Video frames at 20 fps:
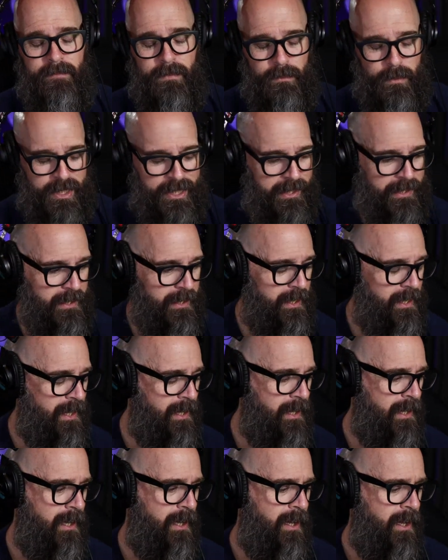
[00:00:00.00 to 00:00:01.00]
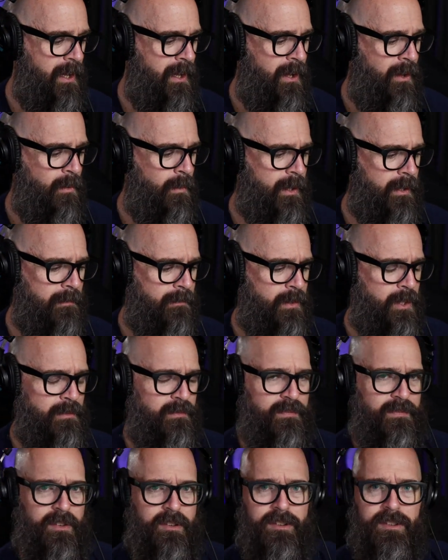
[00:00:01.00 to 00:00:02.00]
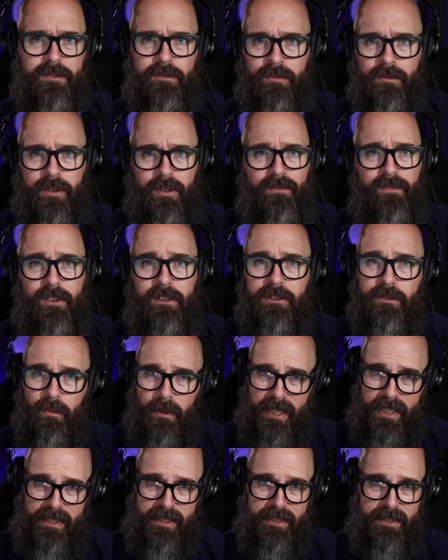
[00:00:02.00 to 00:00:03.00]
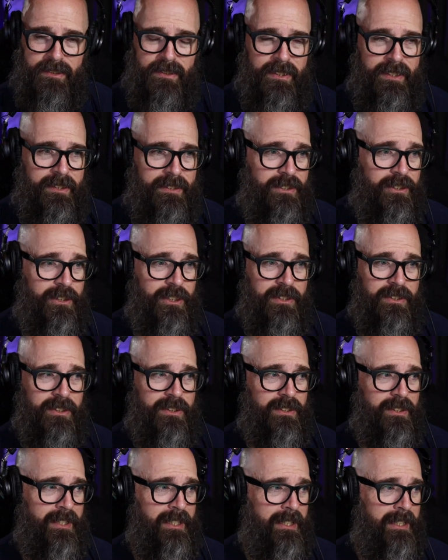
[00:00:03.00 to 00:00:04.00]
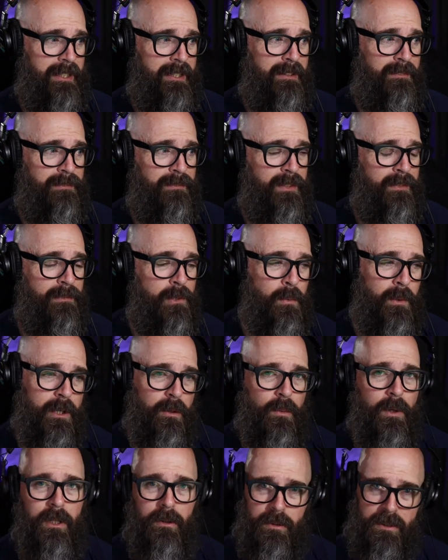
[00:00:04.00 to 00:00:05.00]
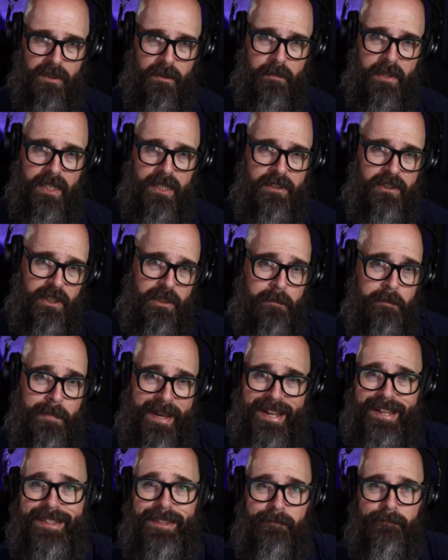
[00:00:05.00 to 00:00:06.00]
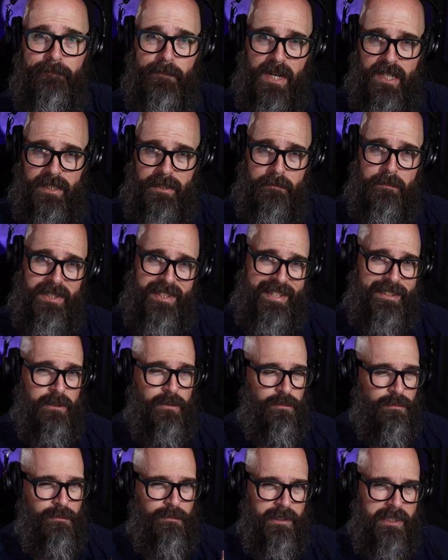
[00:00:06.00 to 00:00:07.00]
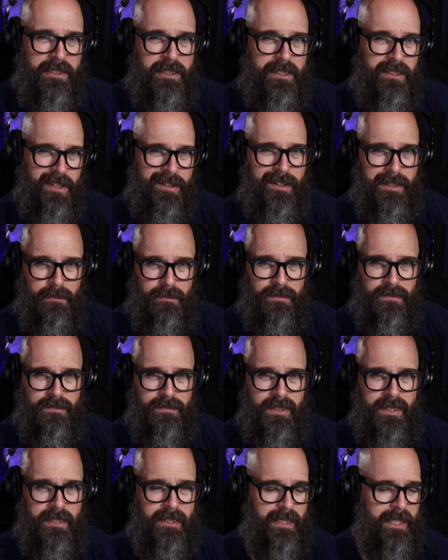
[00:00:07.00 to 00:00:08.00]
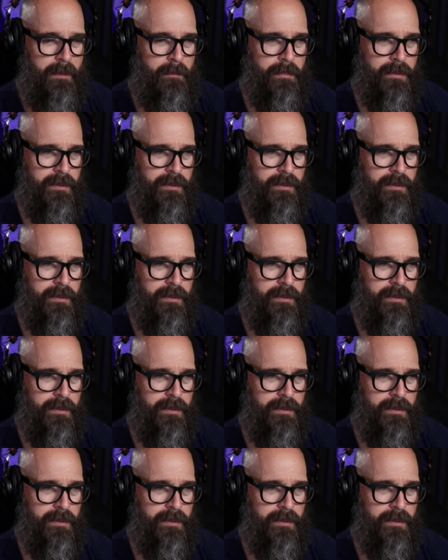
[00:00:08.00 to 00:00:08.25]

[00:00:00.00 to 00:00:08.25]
Okay. Well, the first the first way is is just uh, if if you want to work with somebody, is just pay them money. But that's really tough in a